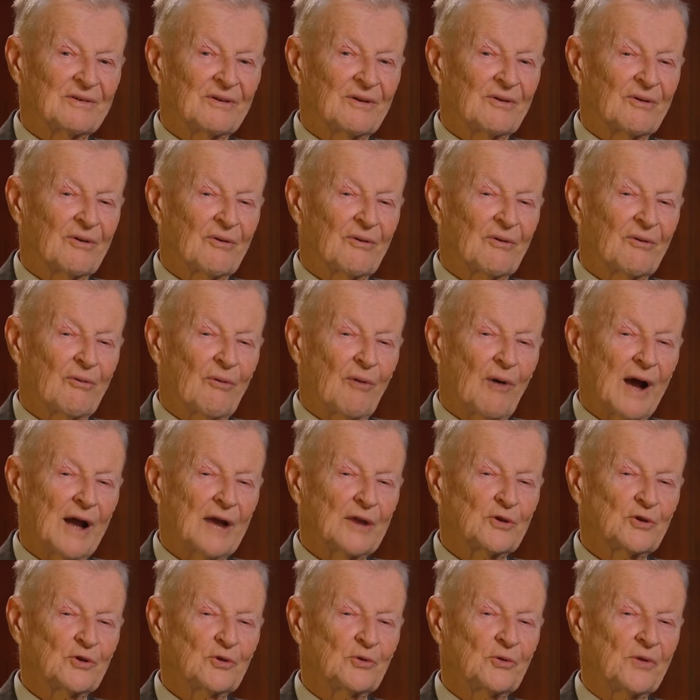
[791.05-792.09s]
Why
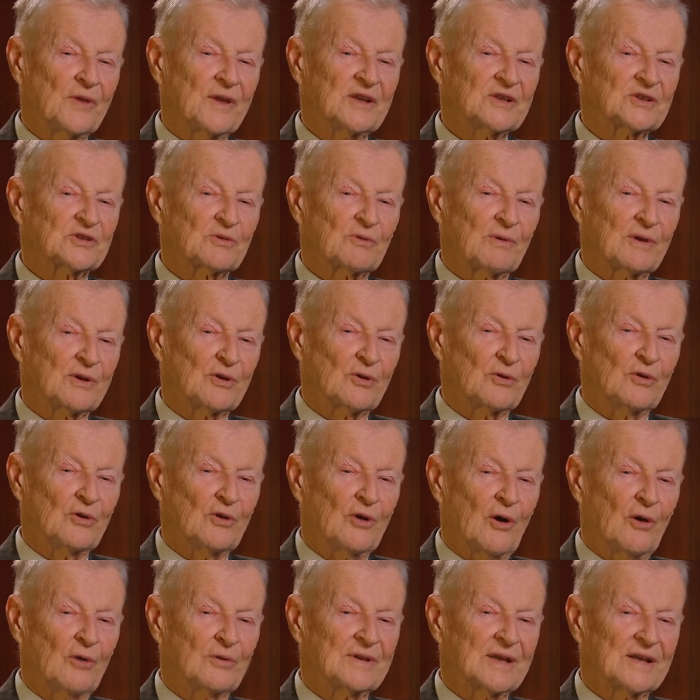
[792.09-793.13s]
do this when you
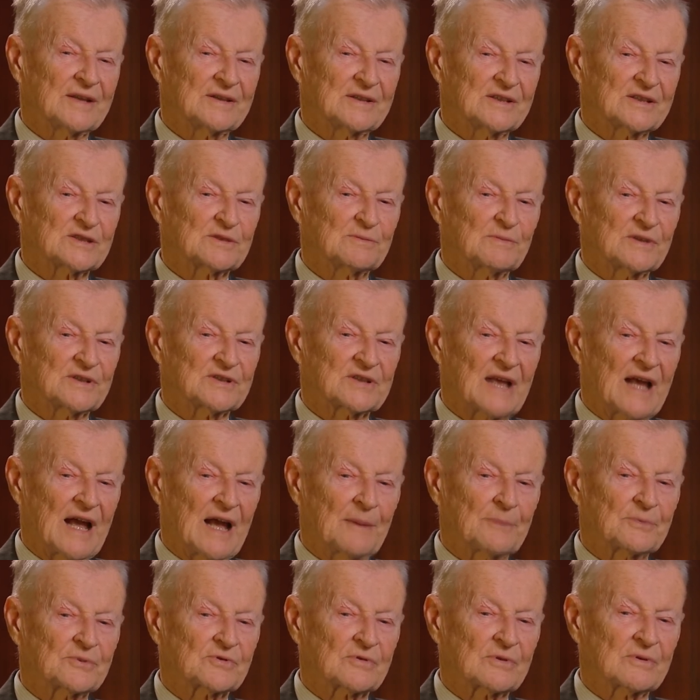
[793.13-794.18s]
know that this must
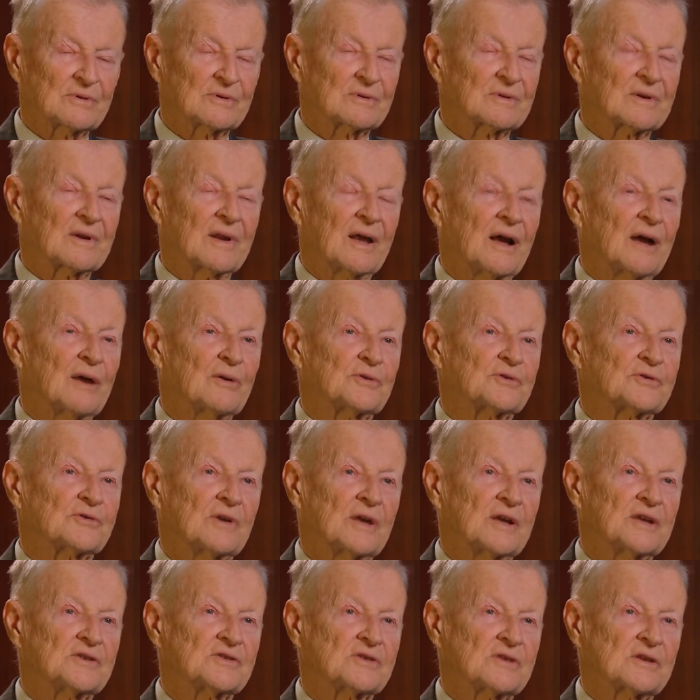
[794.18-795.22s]
absolutely
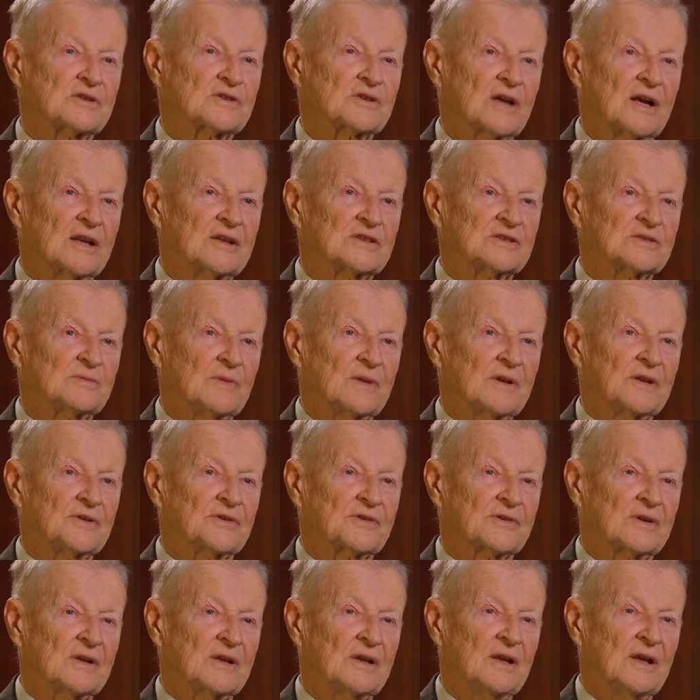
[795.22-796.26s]
outrage the Chinese
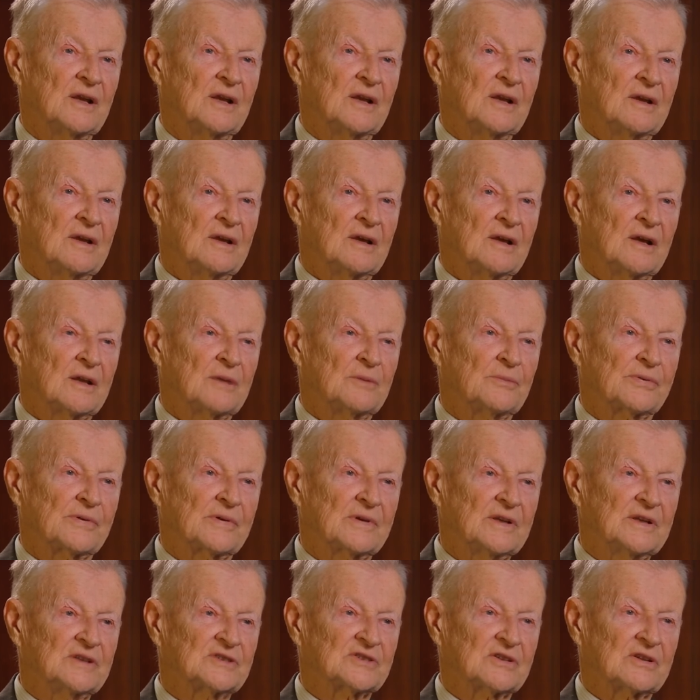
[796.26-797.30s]
military and
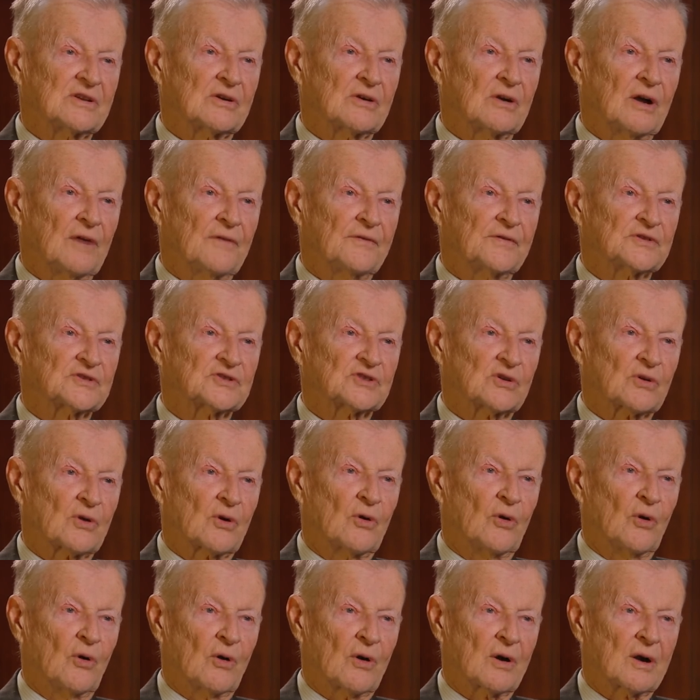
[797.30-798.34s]
breeds in their officer
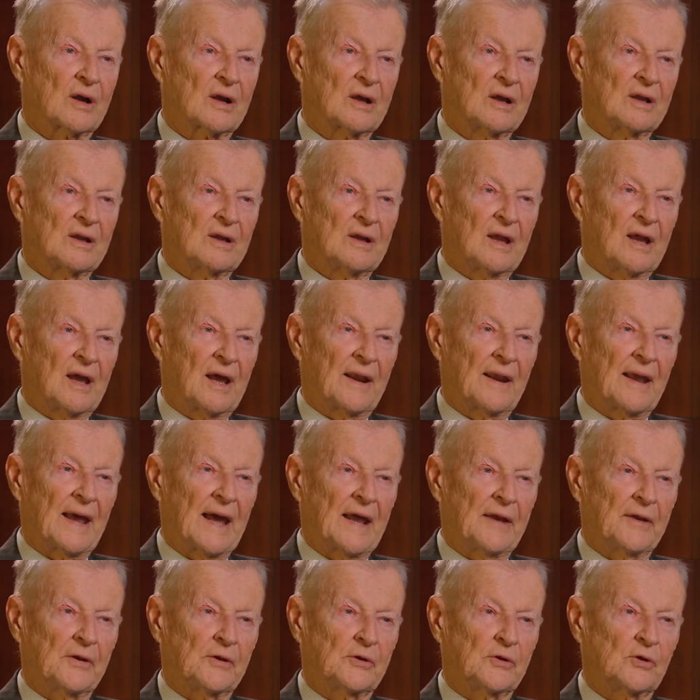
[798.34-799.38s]
corps an
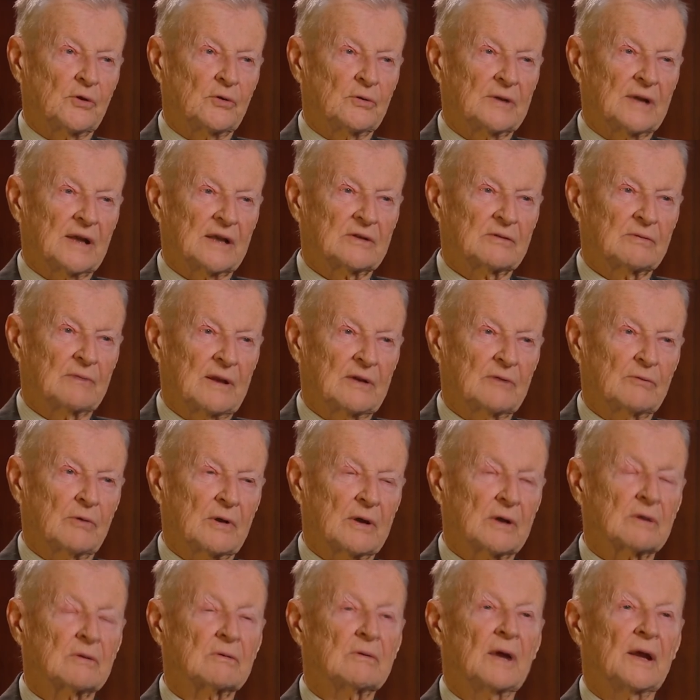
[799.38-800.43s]
attitude that when
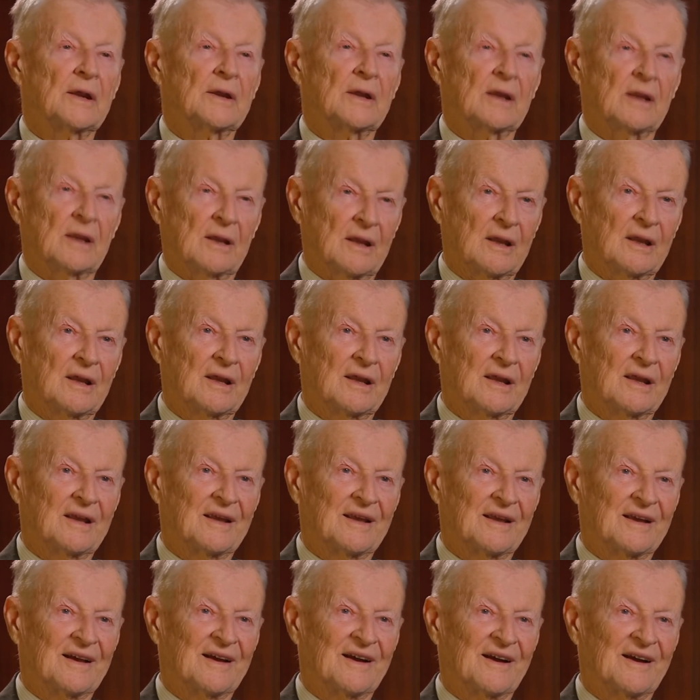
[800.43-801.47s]
we are ready,
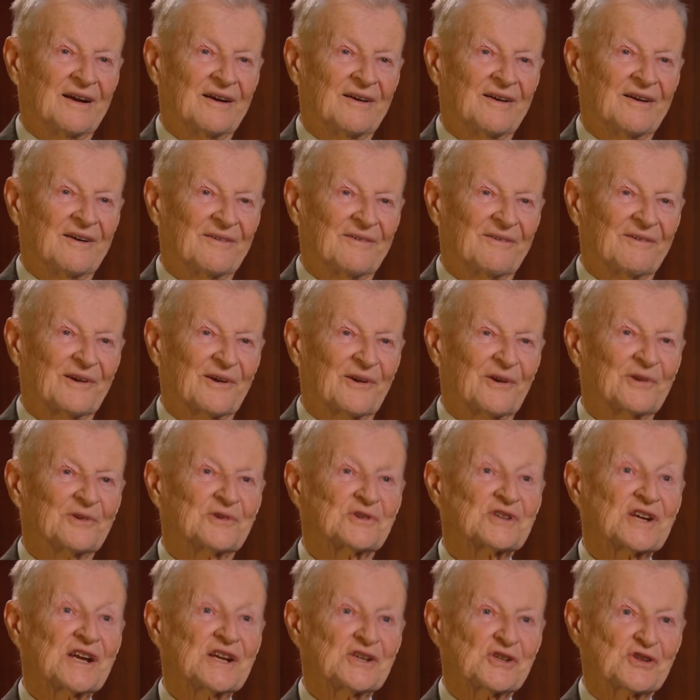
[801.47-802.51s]
we're going to
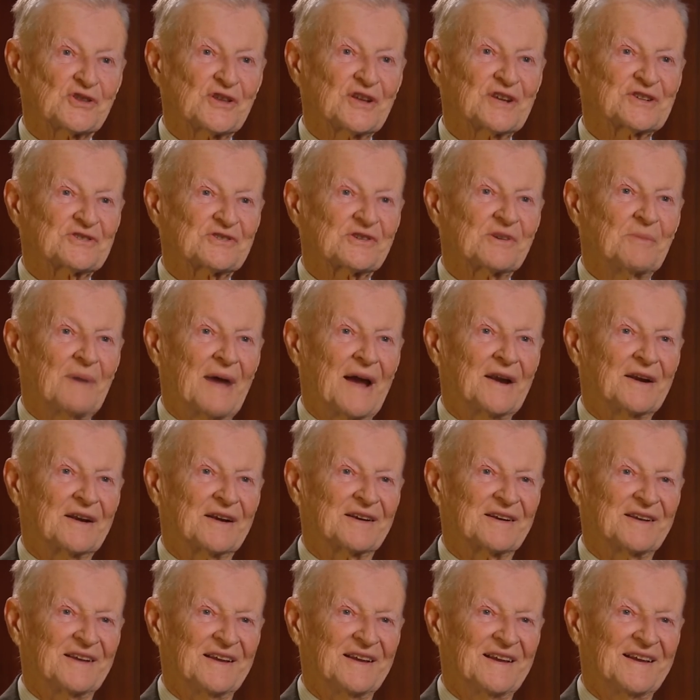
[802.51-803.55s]
change things
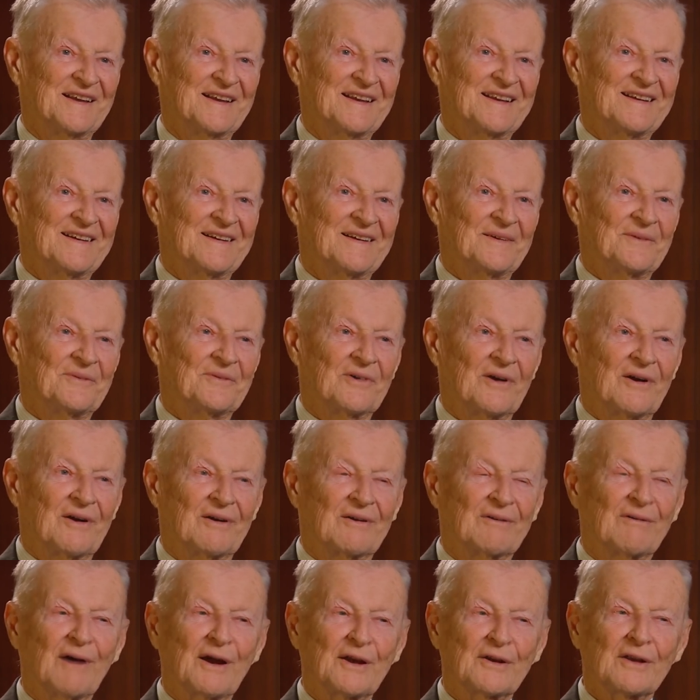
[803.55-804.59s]
dramatically?
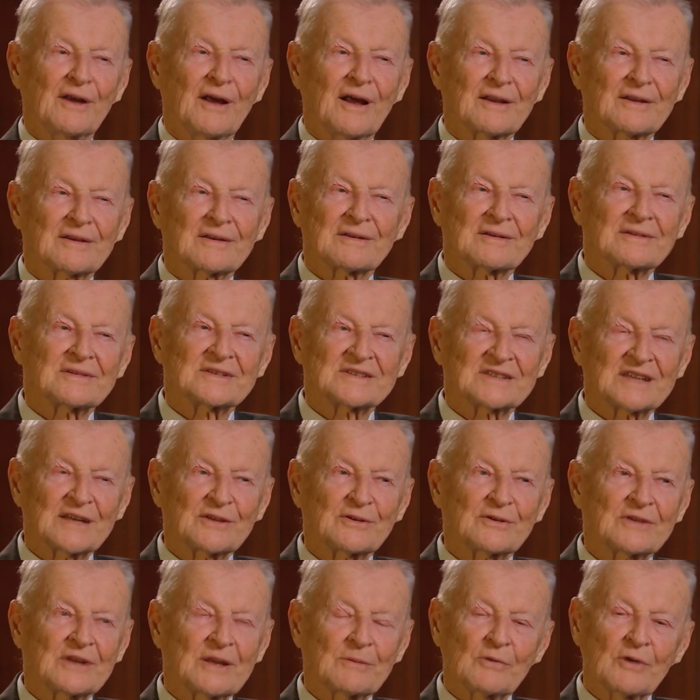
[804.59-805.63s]
Why not say
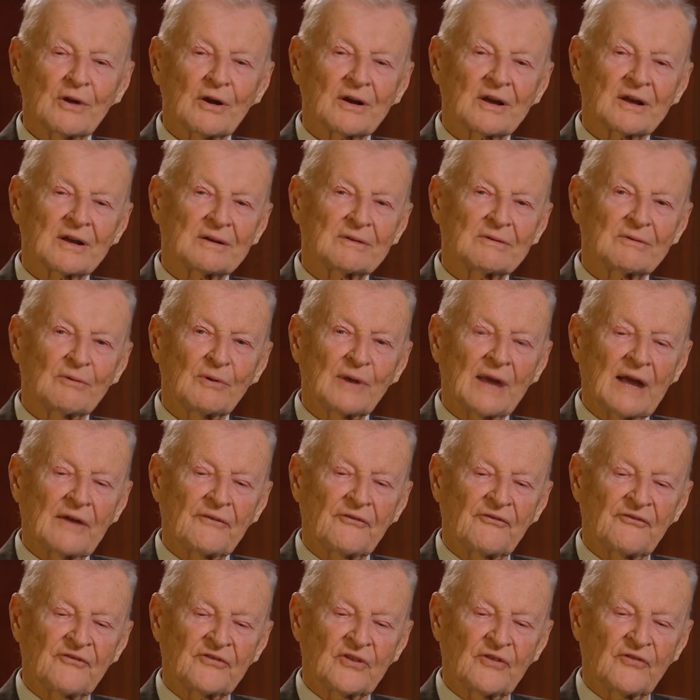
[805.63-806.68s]
to them, look, we
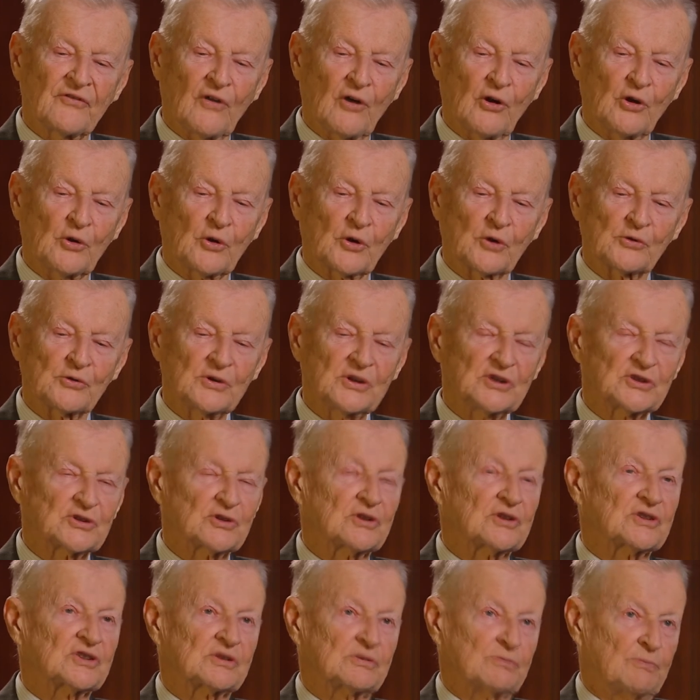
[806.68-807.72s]
have the following
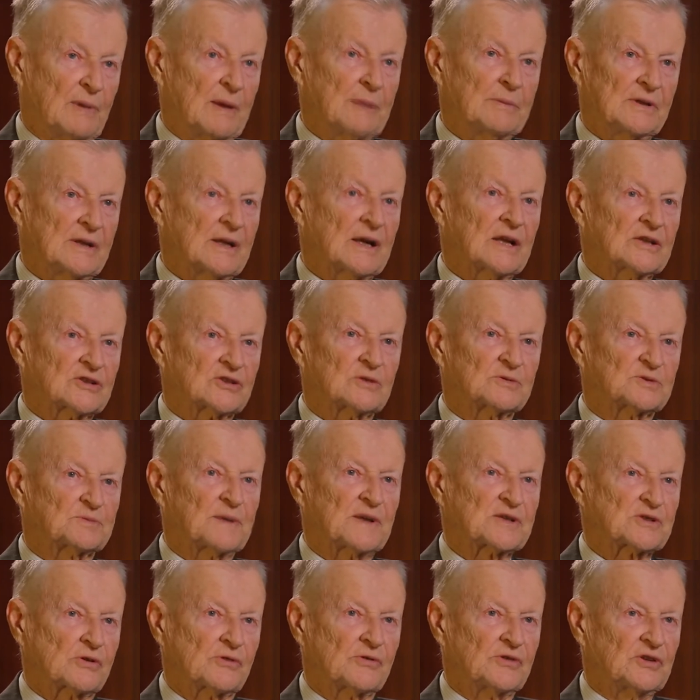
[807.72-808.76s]
reasons. Maybe there are some
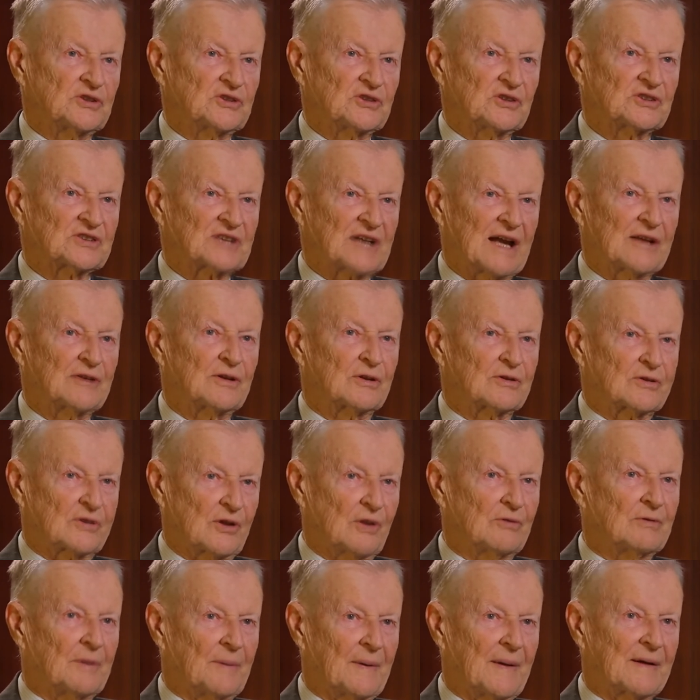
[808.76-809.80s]
special reasons I don't
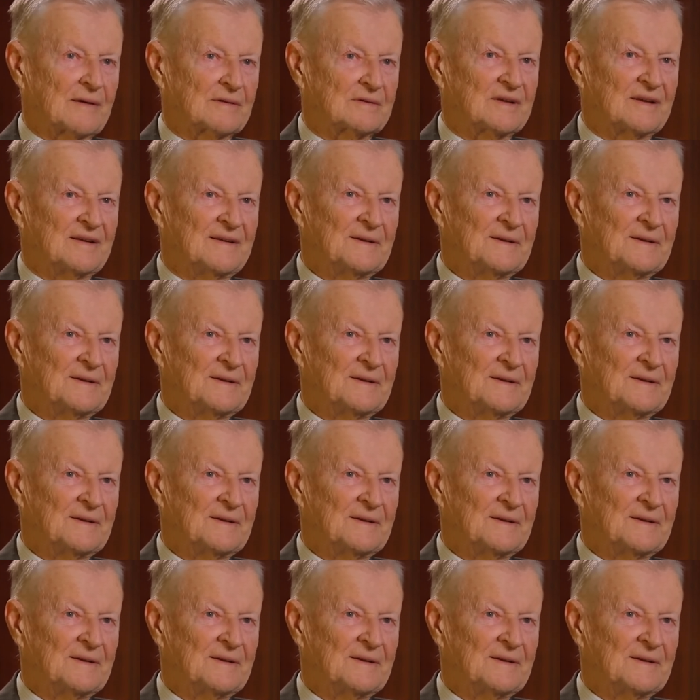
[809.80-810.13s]
know about